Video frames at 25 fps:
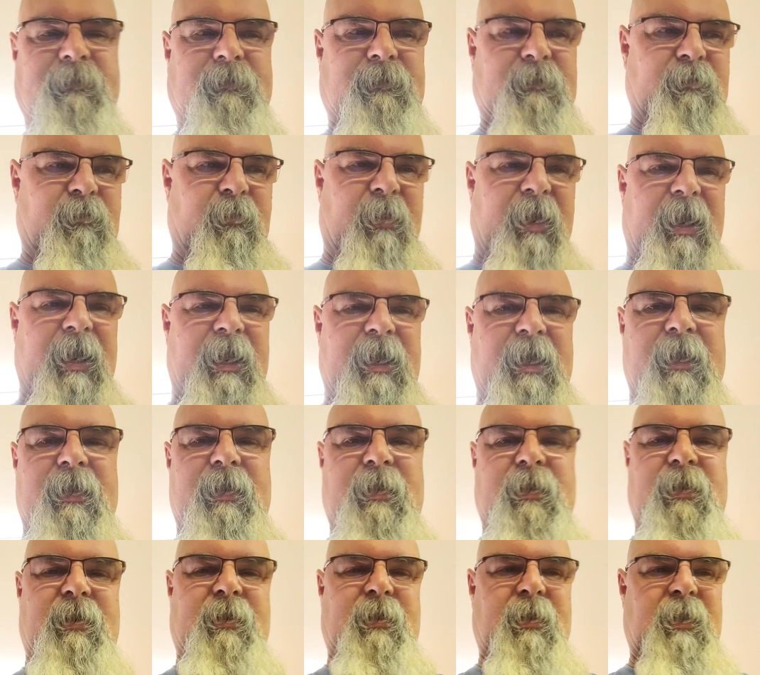Made it,
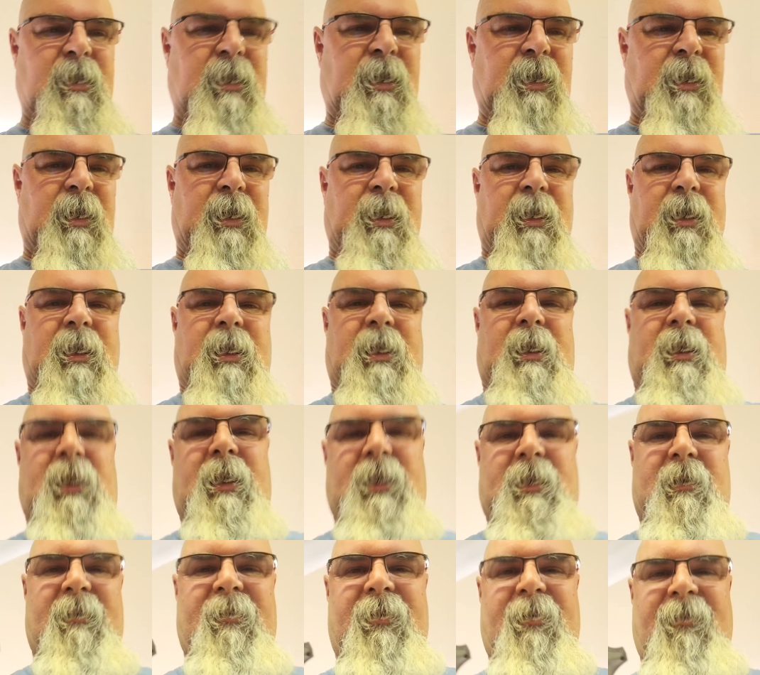
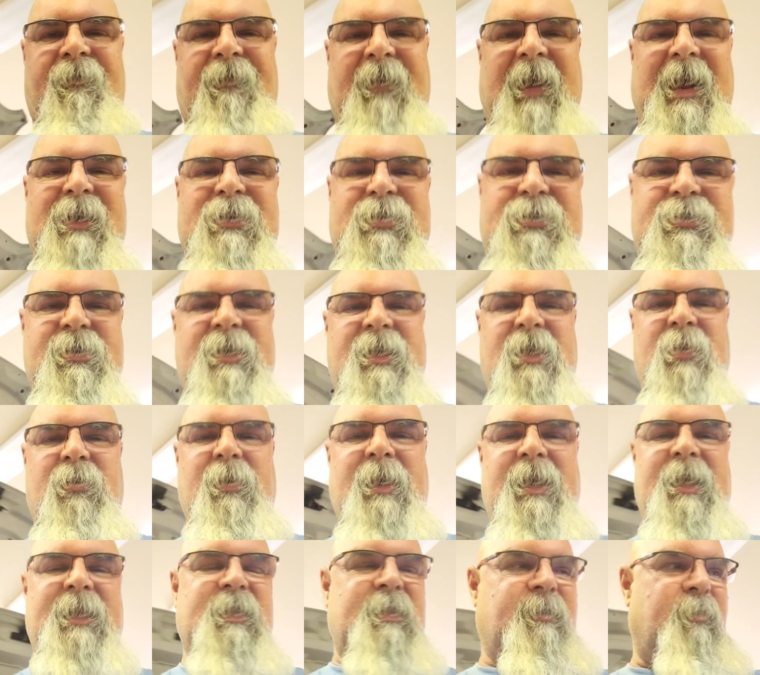the faster you
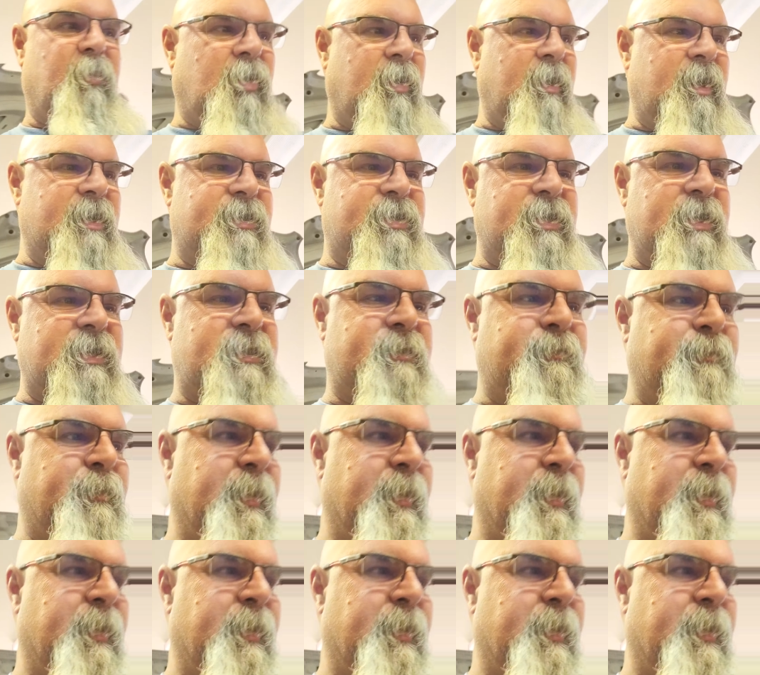went, the more it just